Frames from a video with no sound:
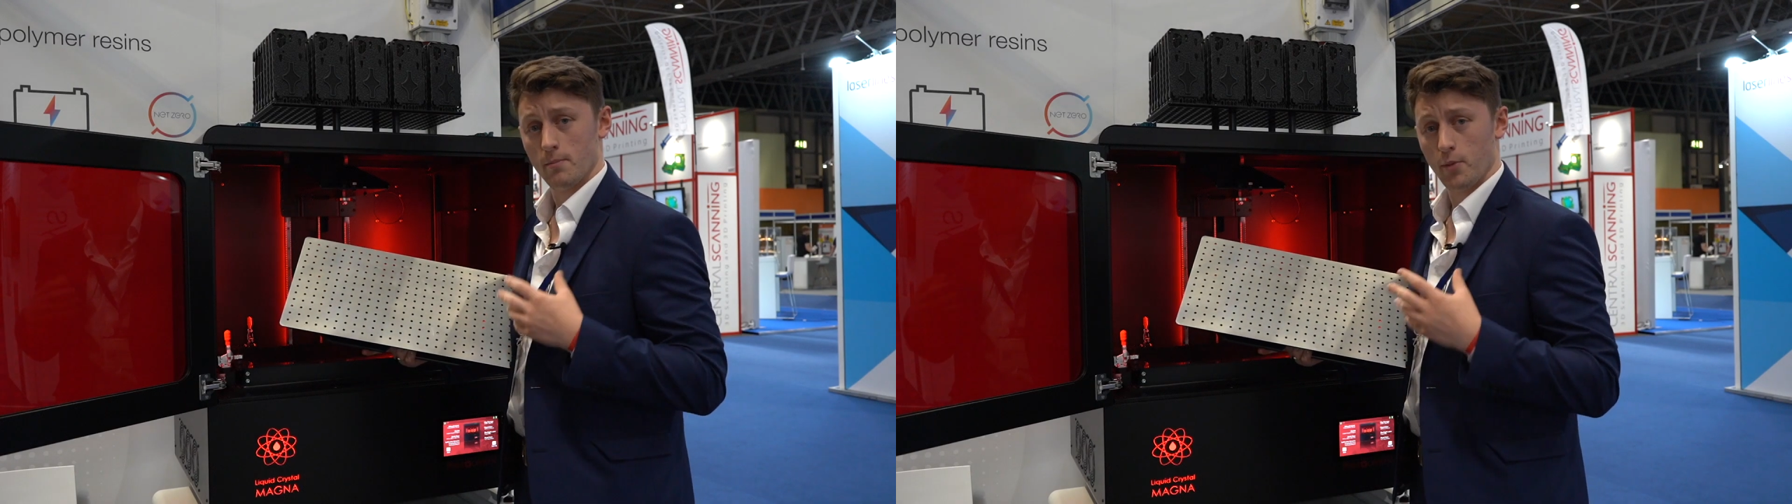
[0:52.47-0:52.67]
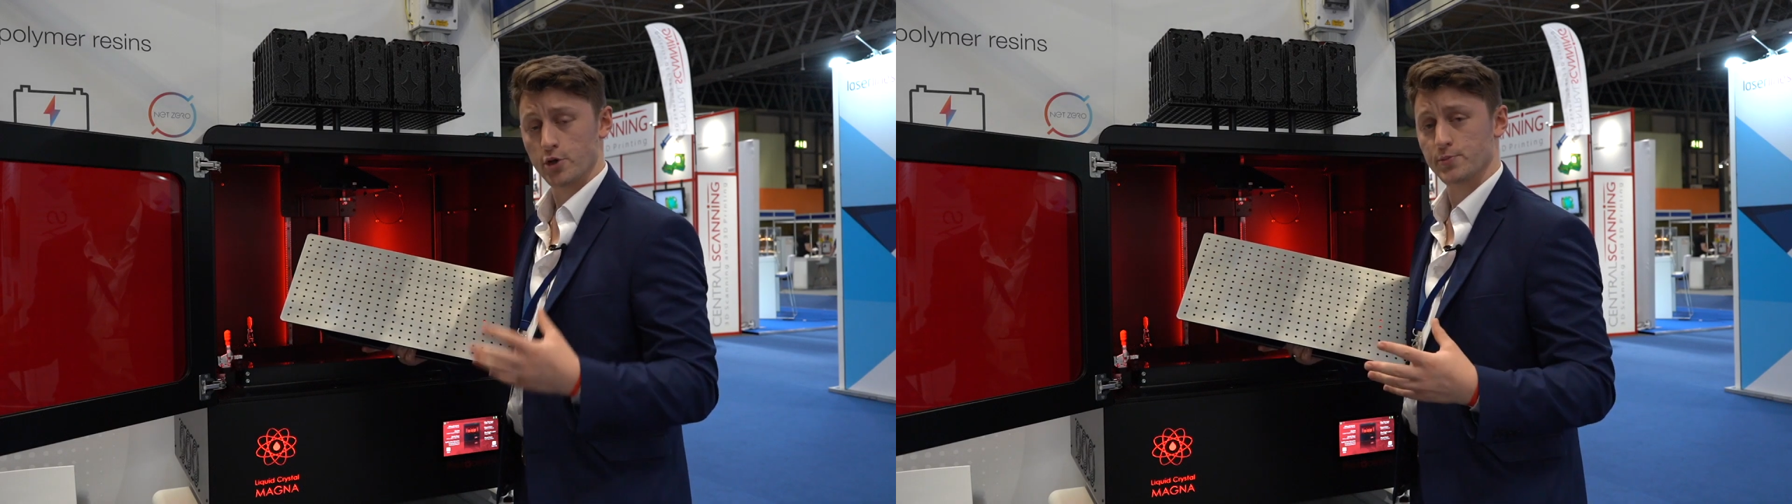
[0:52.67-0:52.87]

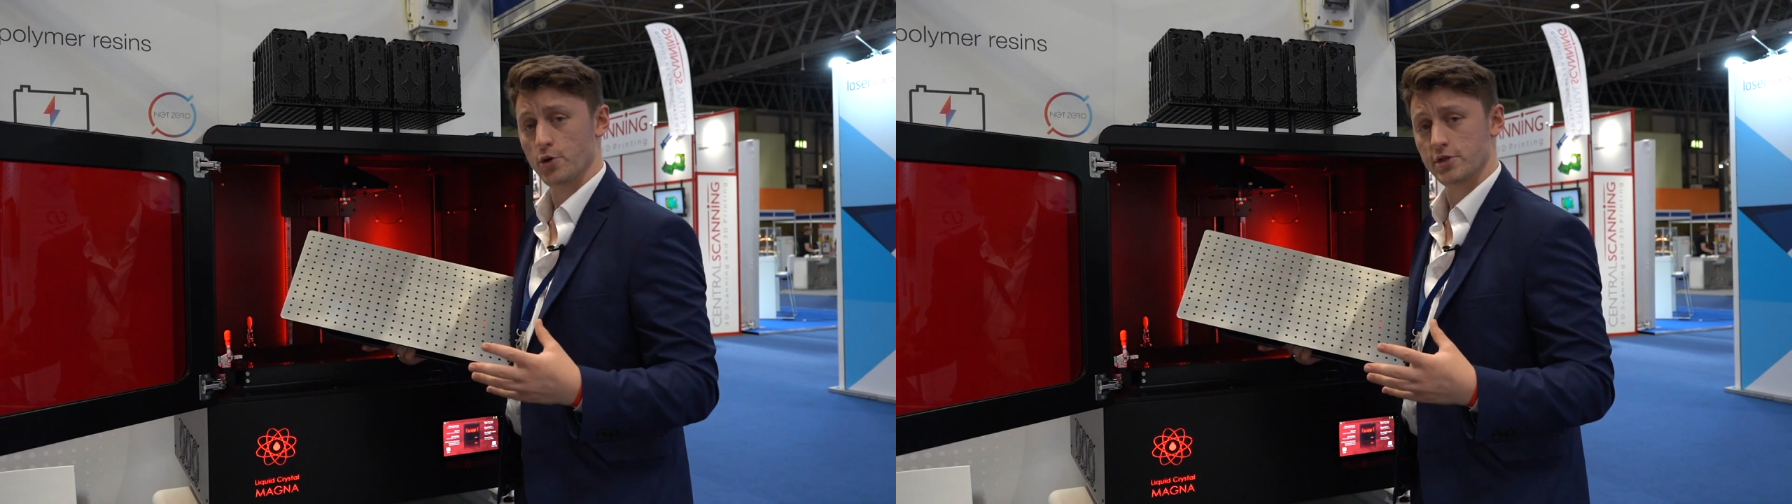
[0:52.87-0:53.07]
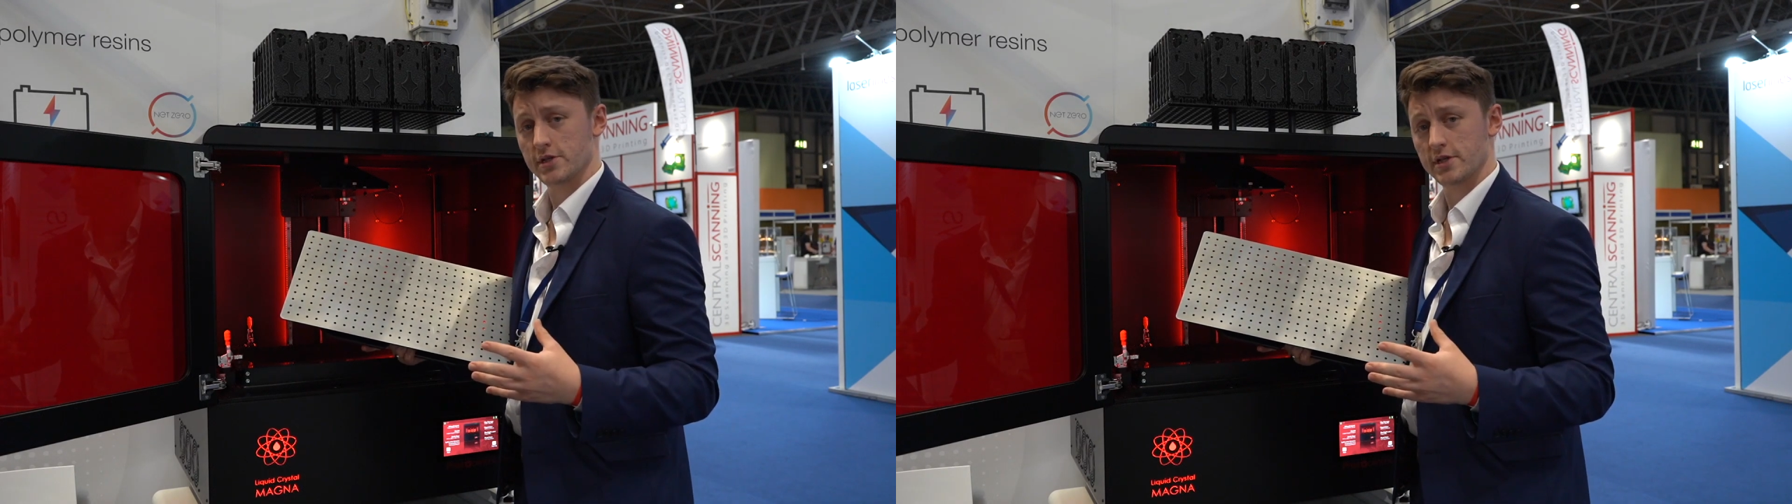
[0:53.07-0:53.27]

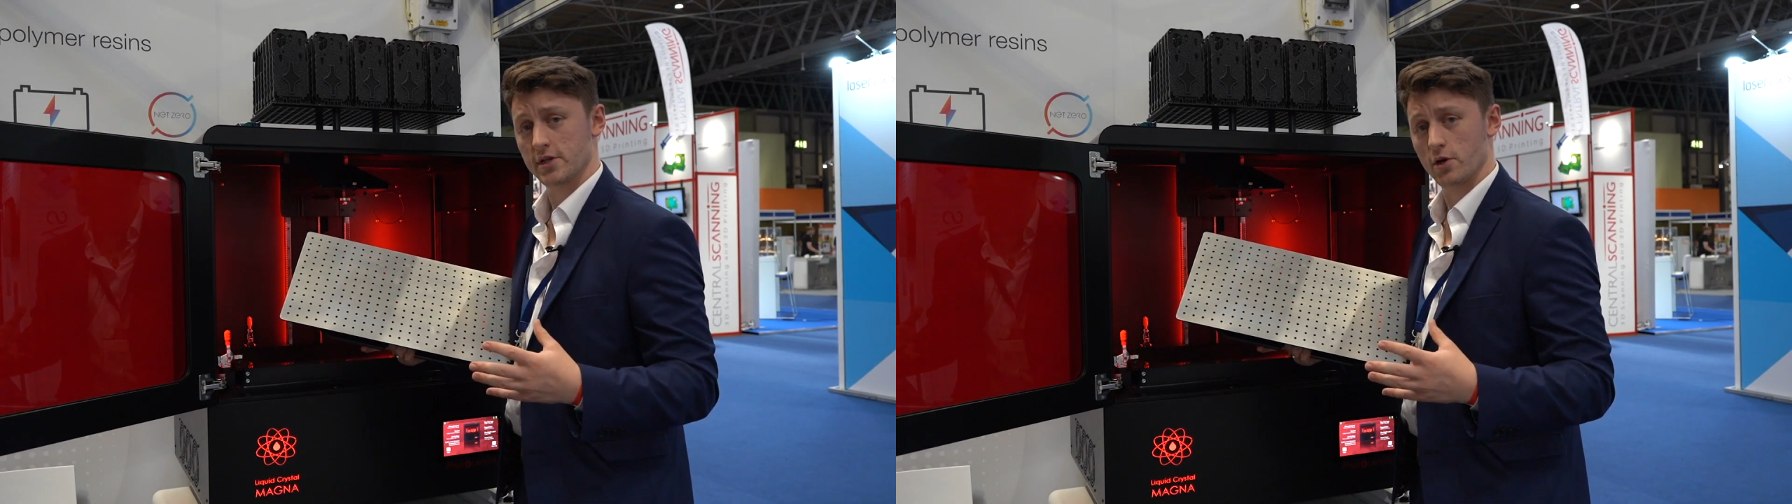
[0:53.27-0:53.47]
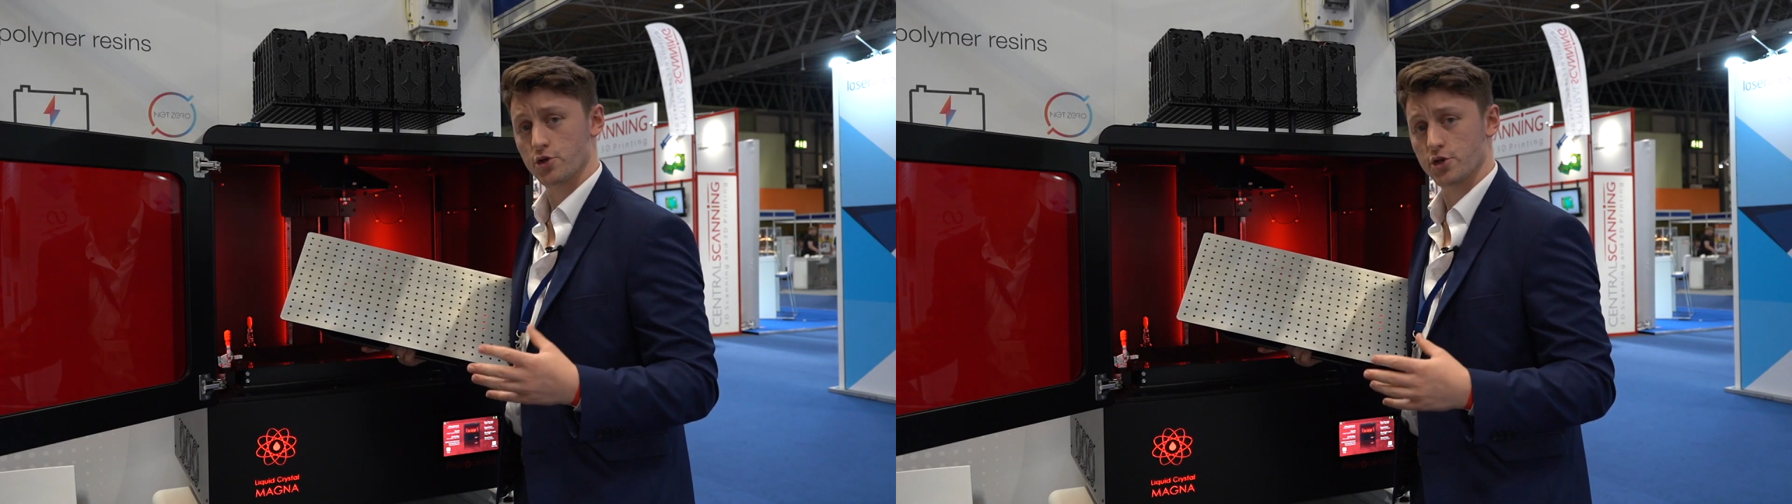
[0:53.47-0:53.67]
post-processing
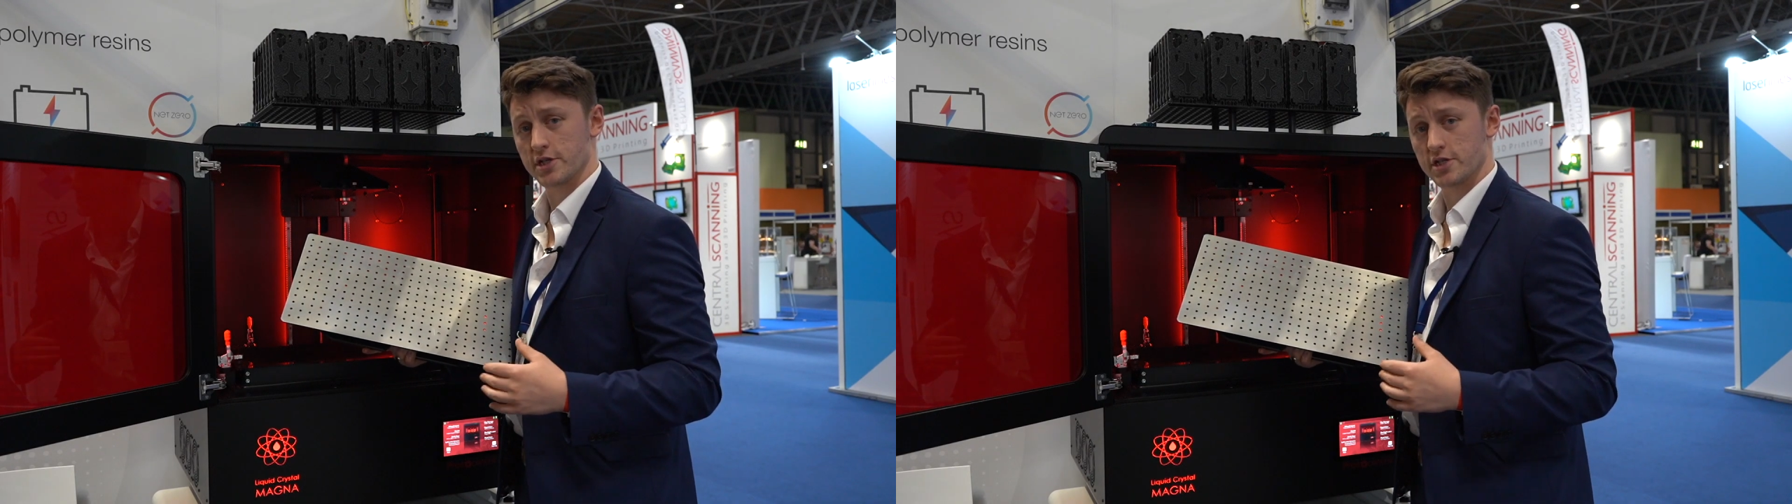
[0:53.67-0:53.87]
solutions